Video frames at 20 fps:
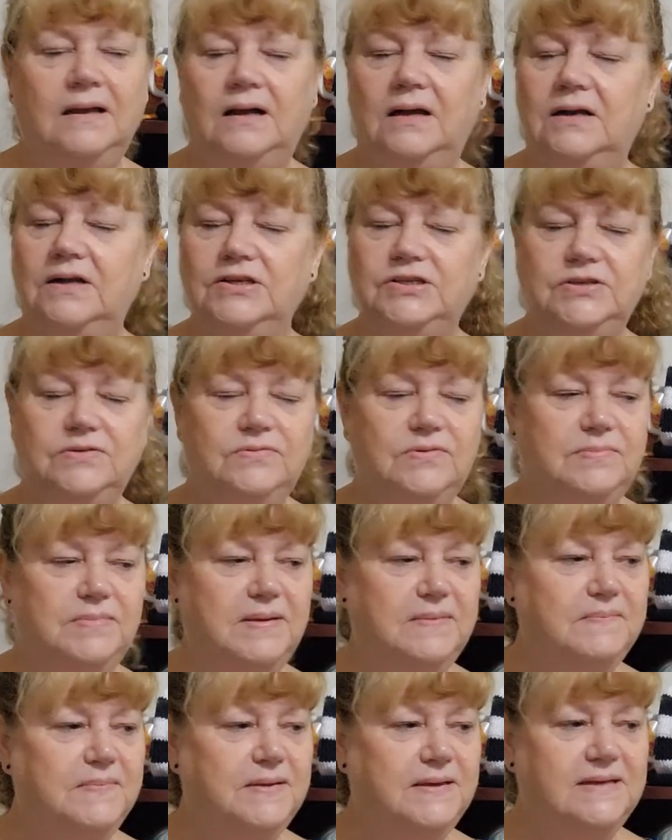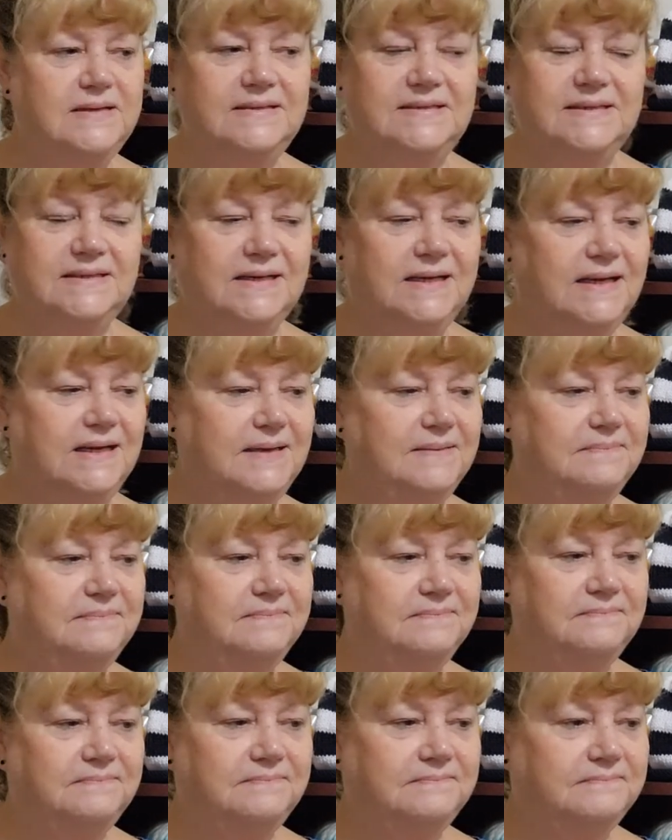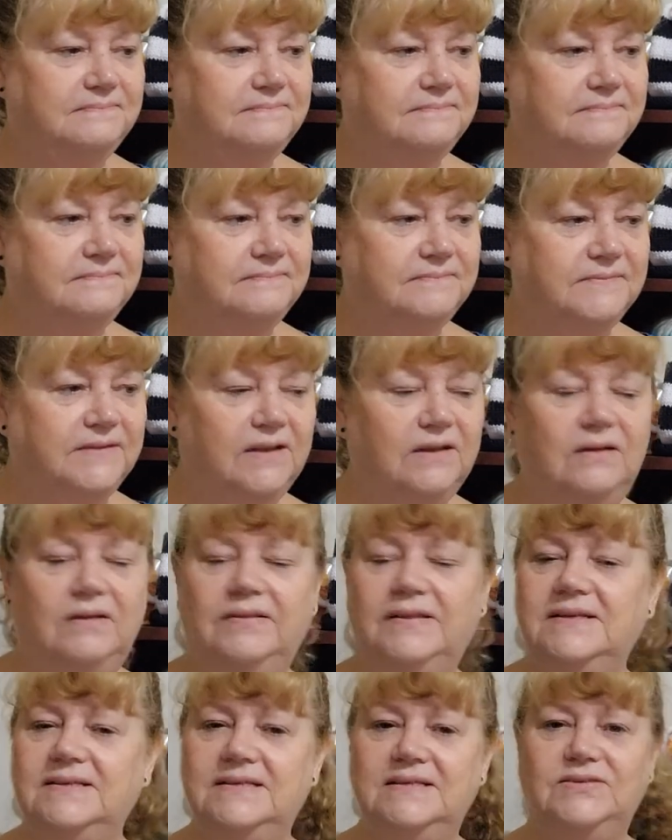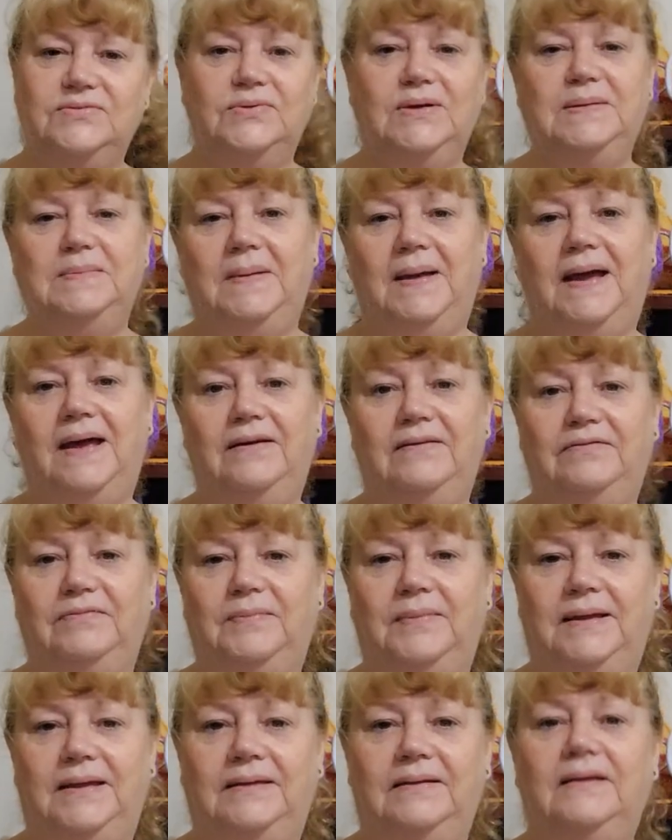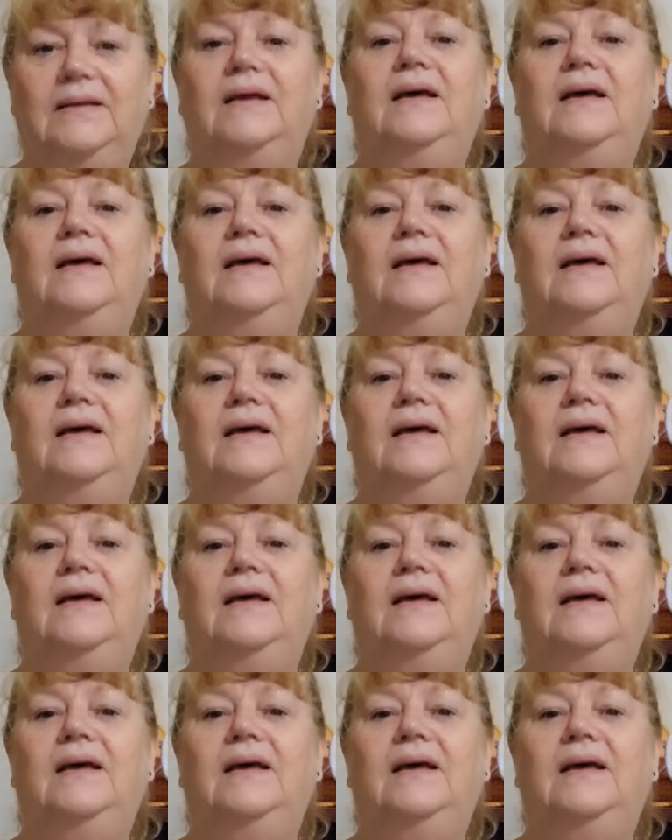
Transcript: I should remember his name. Oh, this is really bad of me.